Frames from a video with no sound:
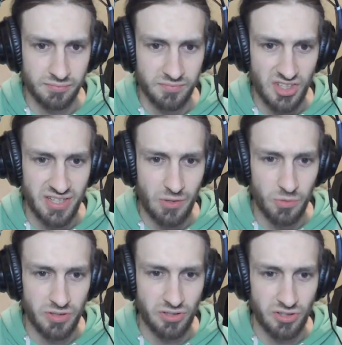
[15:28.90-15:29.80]
So that
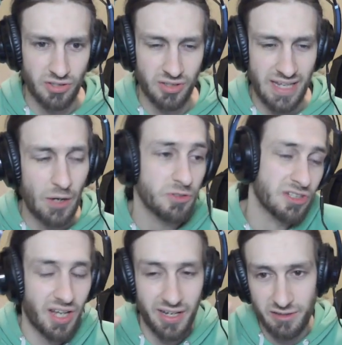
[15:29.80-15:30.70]
was
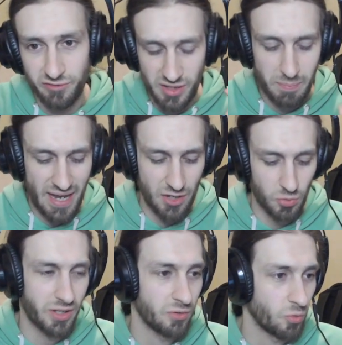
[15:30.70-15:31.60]
kind of the bad
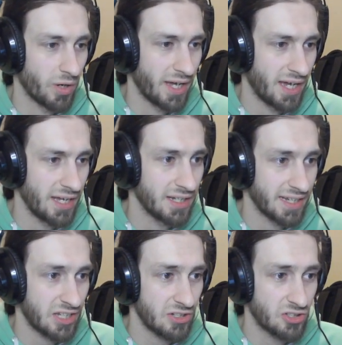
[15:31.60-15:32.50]
one where
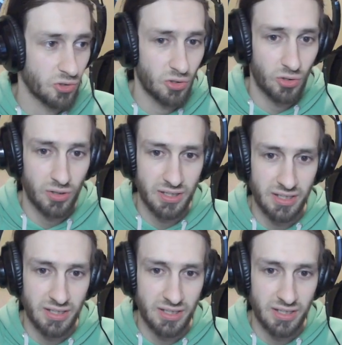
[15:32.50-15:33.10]
like you saw